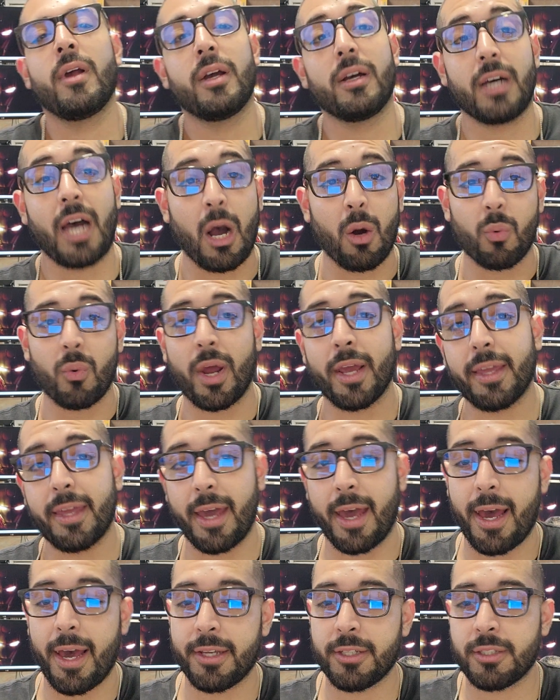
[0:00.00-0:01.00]
Outright
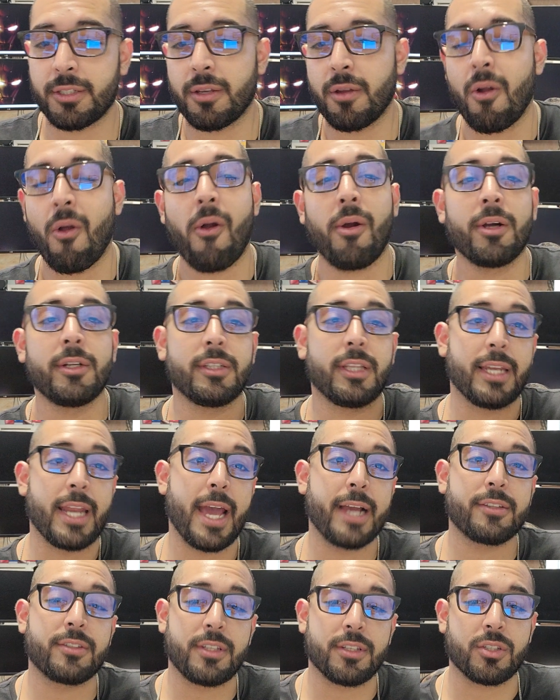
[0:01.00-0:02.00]
cash. The
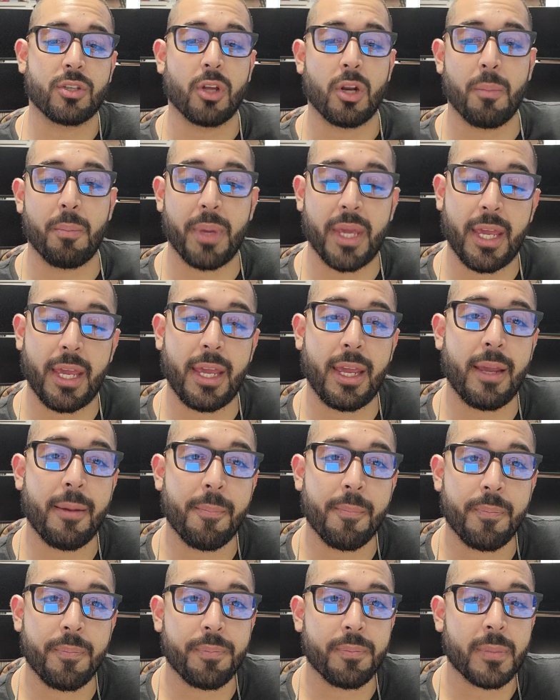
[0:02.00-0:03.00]
next is going to be
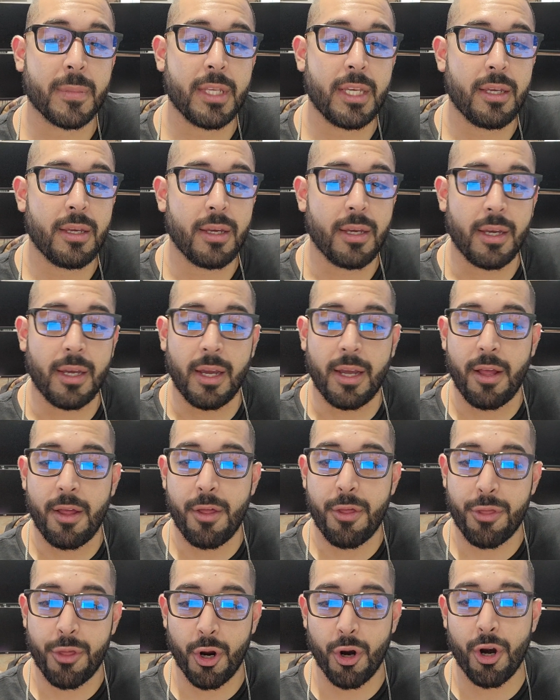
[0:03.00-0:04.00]

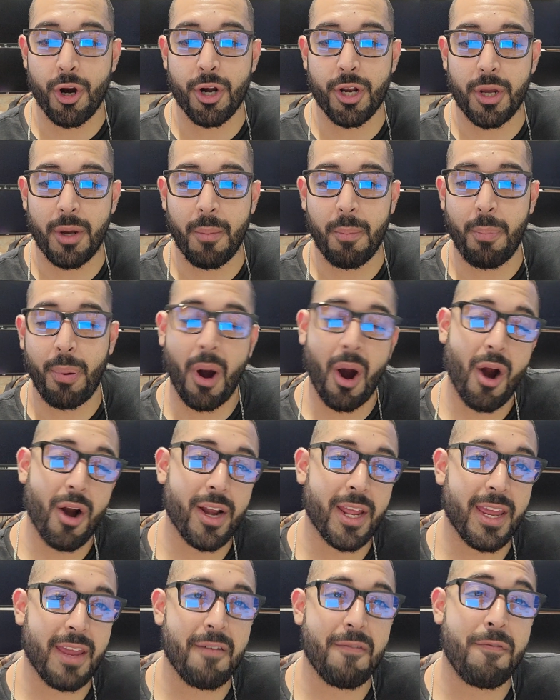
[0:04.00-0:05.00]

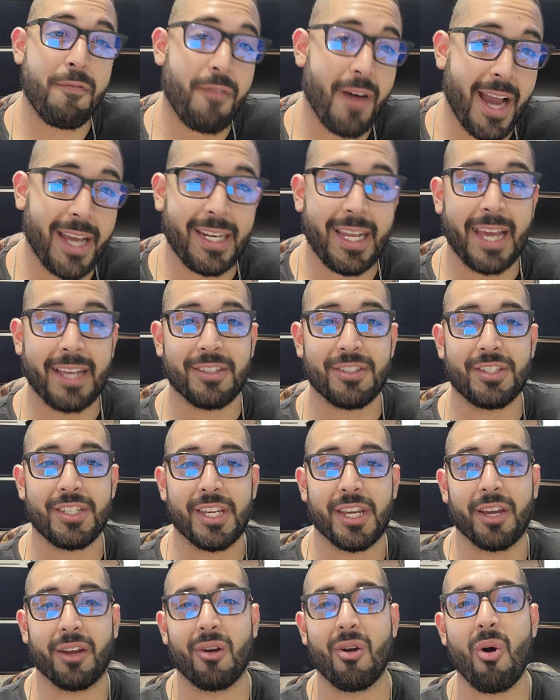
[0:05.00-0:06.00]
third-party
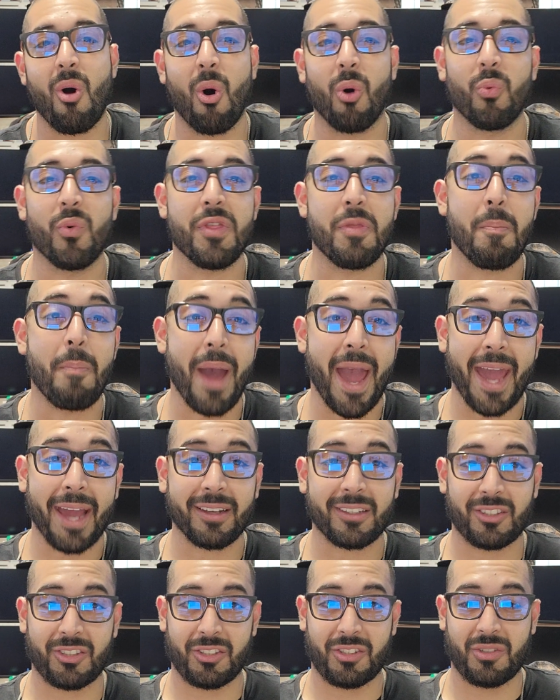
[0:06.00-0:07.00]
financing, or with
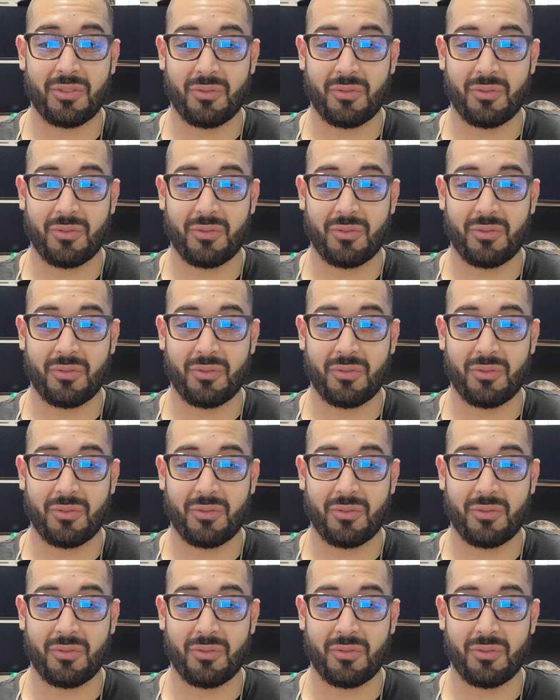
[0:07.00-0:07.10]
banks,